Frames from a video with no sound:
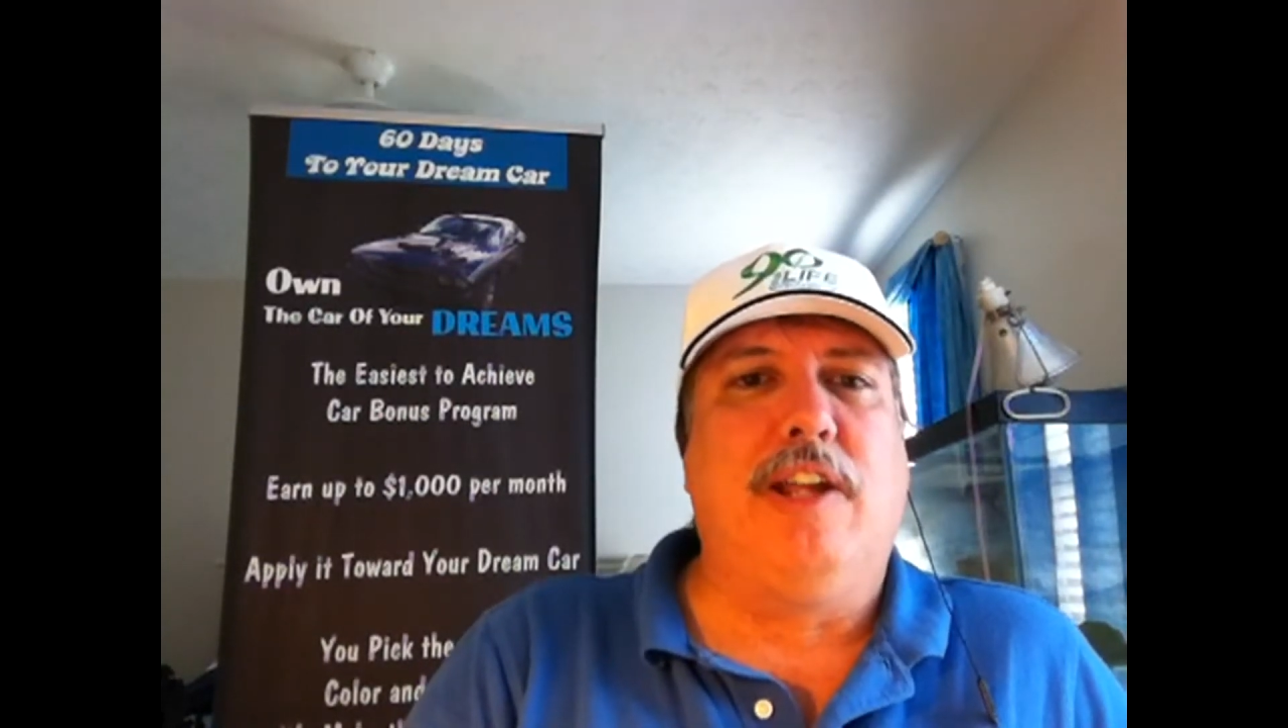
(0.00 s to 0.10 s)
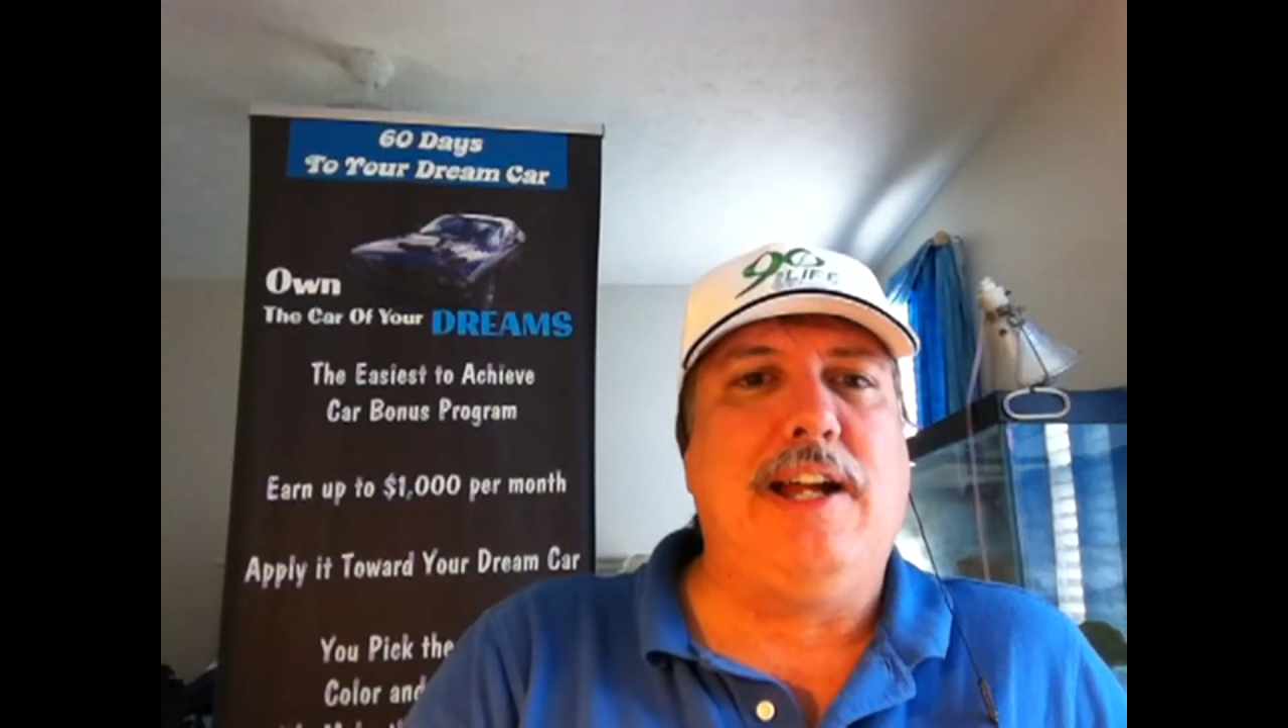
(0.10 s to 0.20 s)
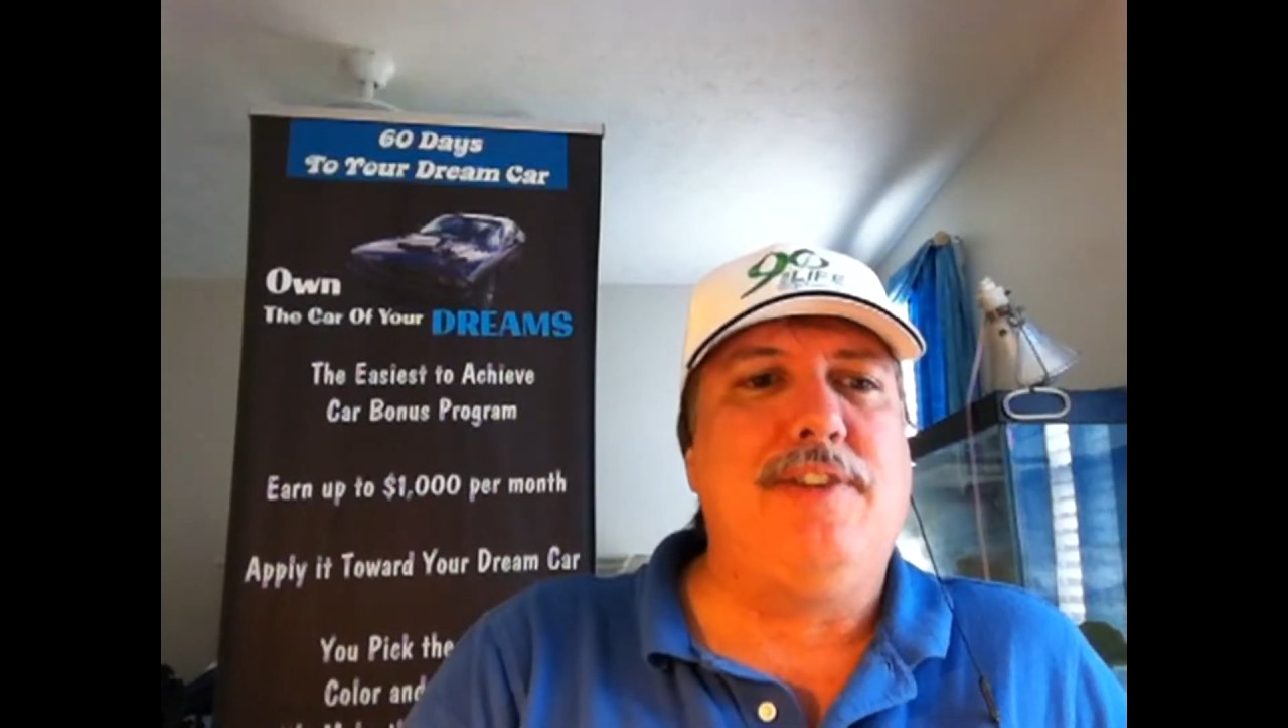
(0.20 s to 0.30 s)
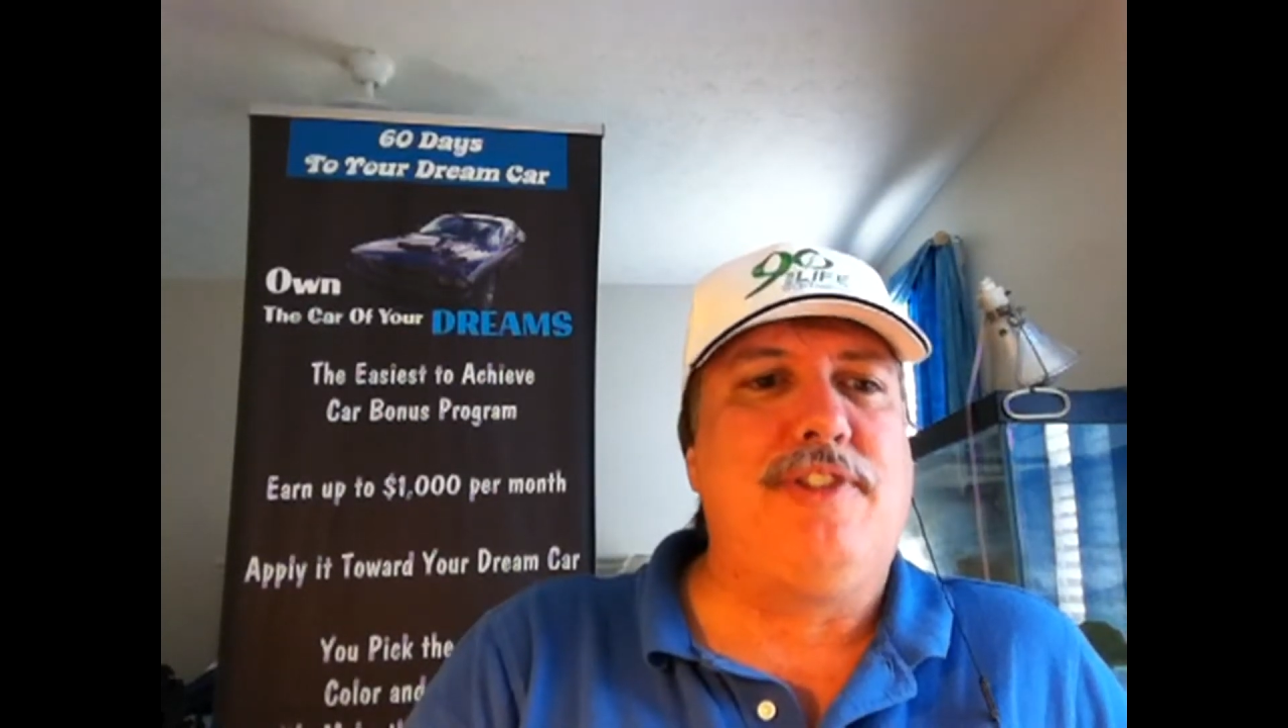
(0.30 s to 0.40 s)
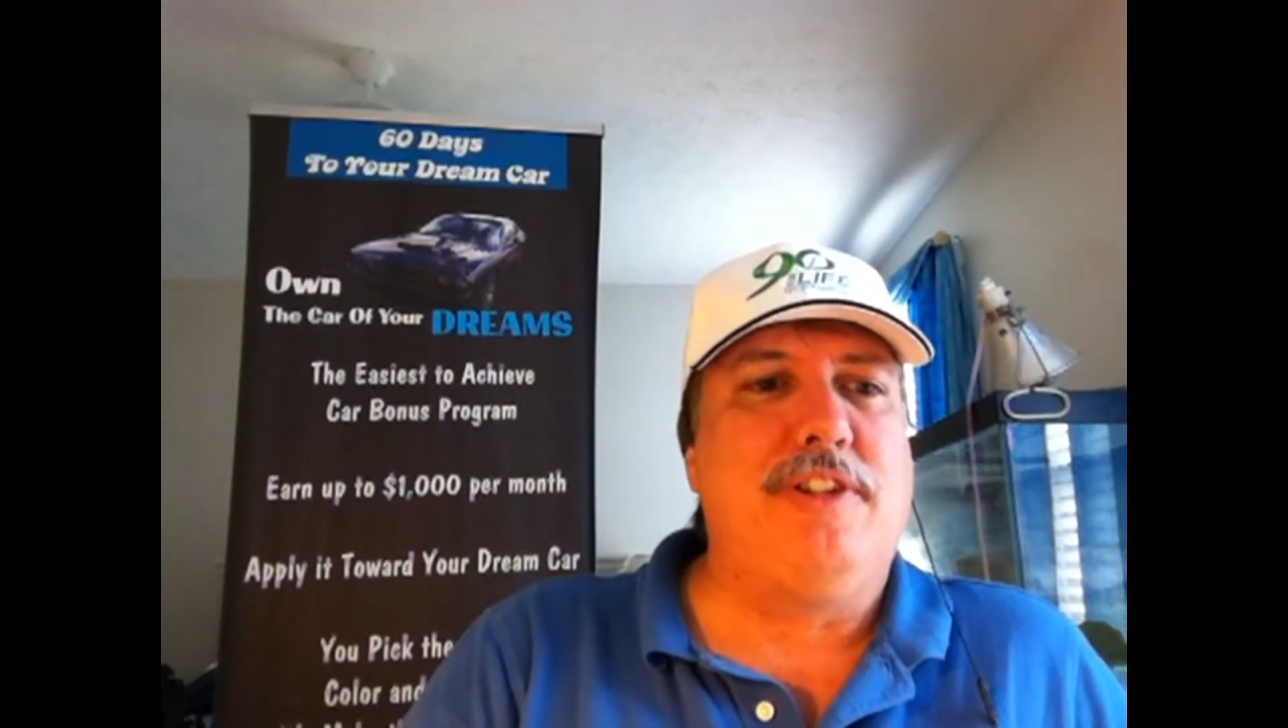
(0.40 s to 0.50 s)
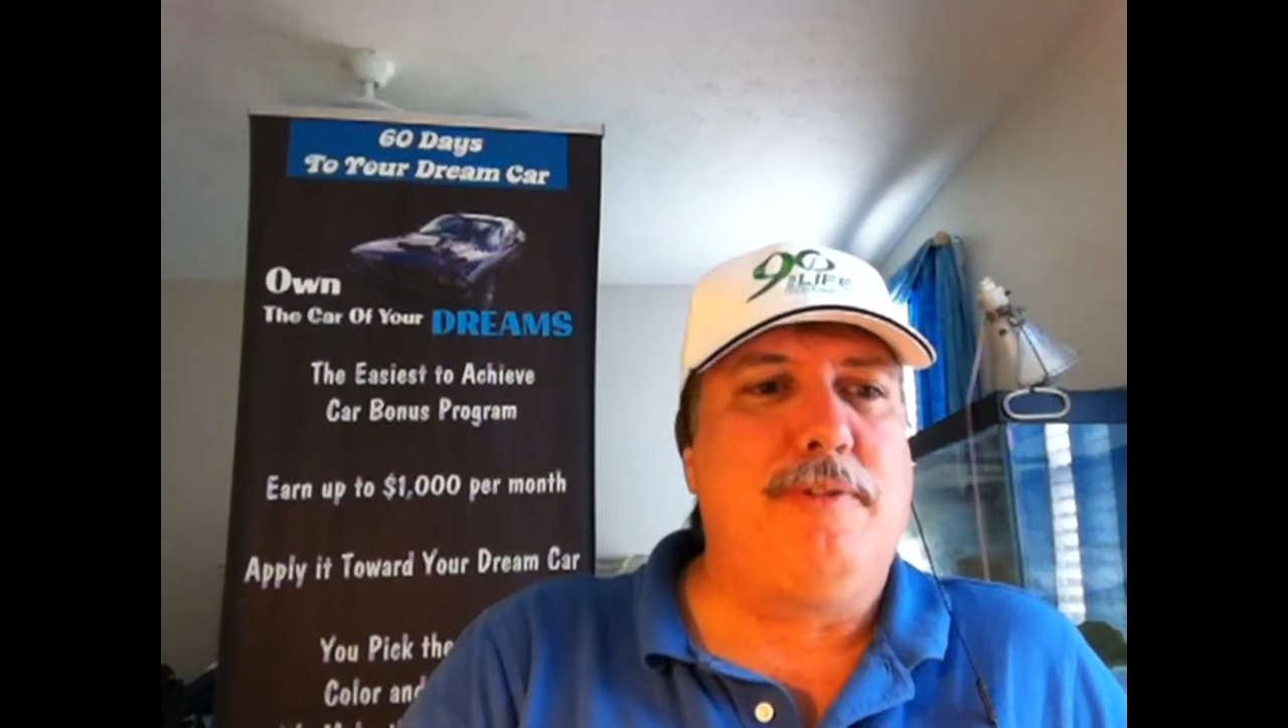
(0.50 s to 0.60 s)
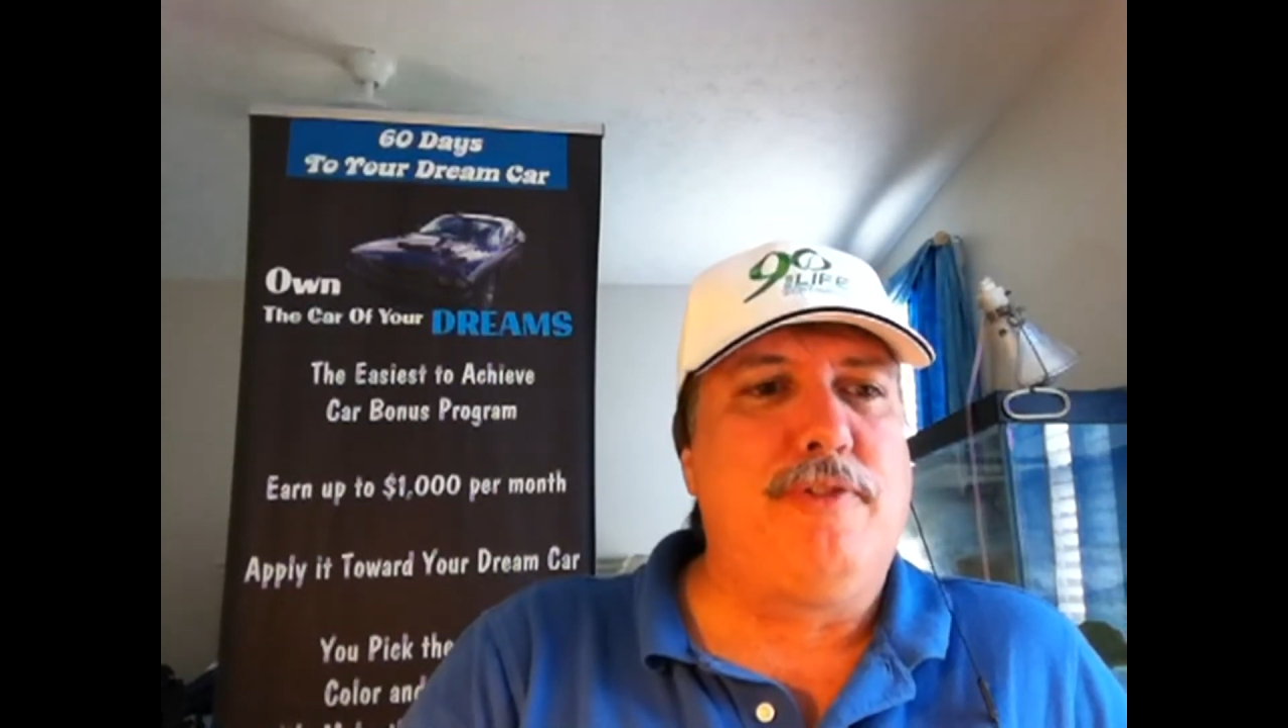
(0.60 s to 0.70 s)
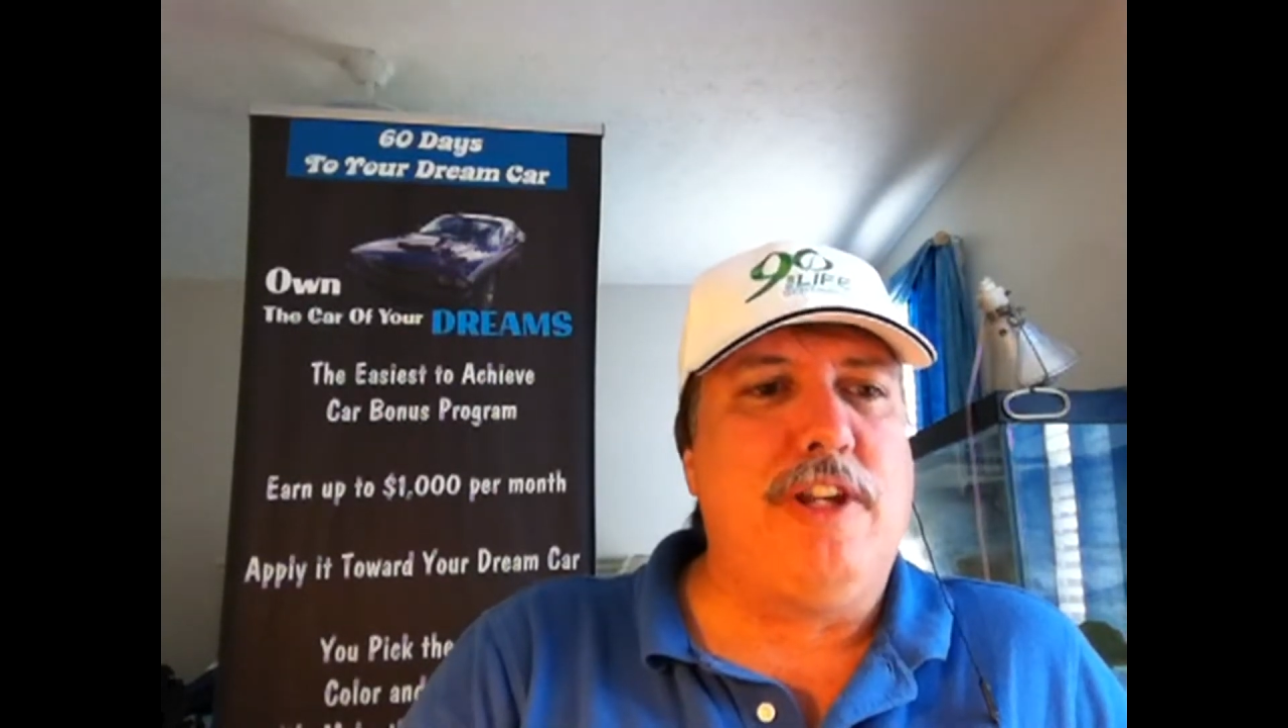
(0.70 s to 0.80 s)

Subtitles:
lines in